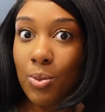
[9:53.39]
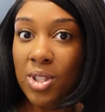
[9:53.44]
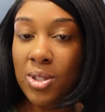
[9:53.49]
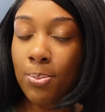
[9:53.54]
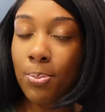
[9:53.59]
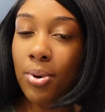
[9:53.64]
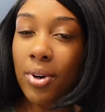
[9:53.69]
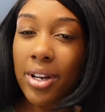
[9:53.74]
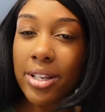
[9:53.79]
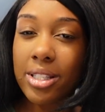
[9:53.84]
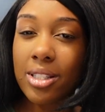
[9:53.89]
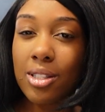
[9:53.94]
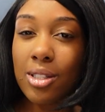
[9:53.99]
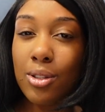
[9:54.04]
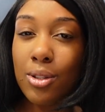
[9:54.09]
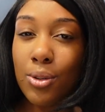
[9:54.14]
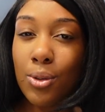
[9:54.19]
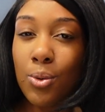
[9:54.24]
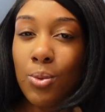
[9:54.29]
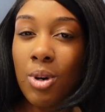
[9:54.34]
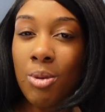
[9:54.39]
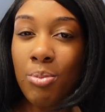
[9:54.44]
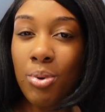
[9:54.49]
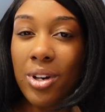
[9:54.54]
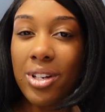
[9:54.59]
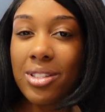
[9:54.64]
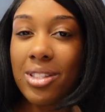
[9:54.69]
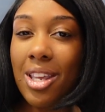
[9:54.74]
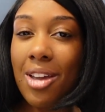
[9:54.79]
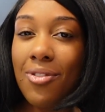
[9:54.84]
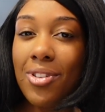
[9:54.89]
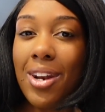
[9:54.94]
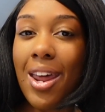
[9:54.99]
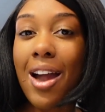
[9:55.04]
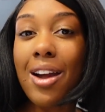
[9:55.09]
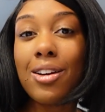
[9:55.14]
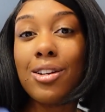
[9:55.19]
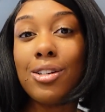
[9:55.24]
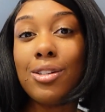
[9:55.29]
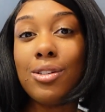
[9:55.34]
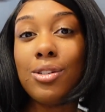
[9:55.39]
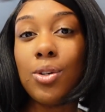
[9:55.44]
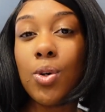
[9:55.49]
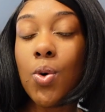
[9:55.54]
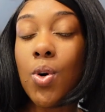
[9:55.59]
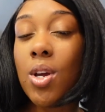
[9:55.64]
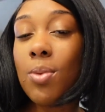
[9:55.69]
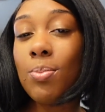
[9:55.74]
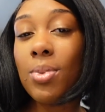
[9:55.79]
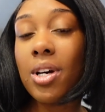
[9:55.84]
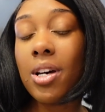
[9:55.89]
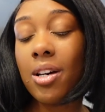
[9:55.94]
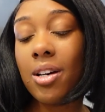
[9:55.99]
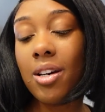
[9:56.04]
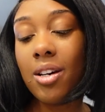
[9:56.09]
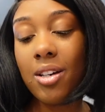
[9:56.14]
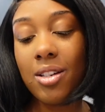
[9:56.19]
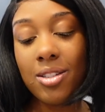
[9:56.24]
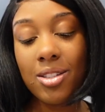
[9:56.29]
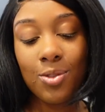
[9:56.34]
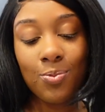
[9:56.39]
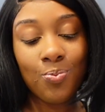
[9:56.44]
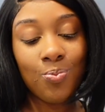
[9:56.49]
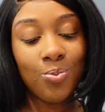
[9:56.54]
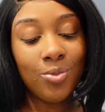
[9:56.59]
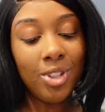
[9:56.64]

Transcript: was pressed to do 1.7, I could do it, because